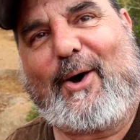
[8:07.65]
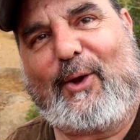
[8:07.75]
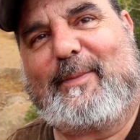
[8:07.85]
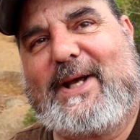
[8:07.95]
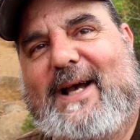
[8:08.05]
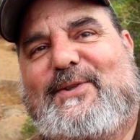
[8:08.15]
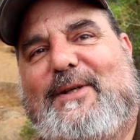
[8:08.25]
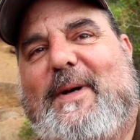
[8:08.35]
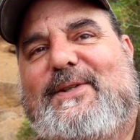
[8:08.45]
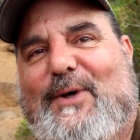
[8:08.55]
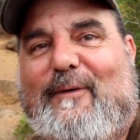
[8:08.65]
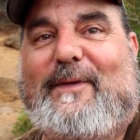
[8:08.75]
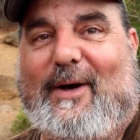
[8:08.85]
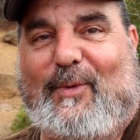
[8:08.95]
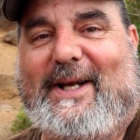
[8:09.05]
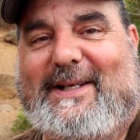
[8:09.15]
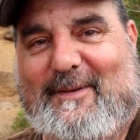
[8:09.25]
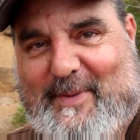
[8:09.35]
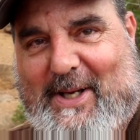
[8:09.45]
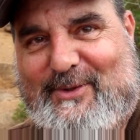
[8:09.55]
I'll be asking myself that when I
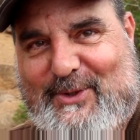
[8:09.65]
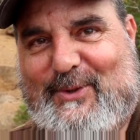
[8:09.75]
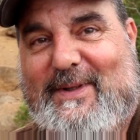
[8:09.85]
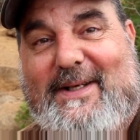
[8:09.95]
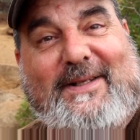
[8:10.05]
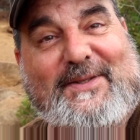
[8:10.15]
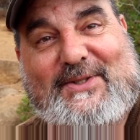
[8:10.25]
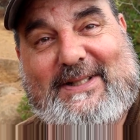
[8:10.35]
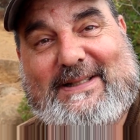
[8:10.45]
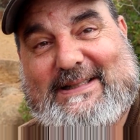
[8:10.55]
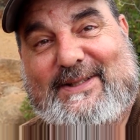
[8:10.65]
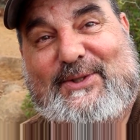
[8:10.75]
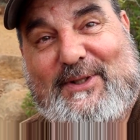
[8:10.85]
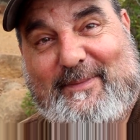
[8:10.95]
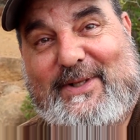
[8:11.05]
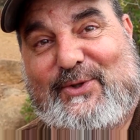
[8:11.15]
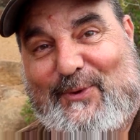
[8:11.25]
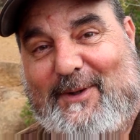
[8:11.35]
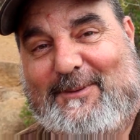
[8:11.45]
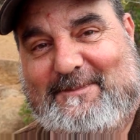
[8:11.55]
get back too, because it's going to be a
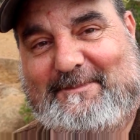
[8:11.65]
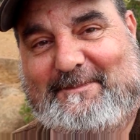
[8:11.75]
struggle.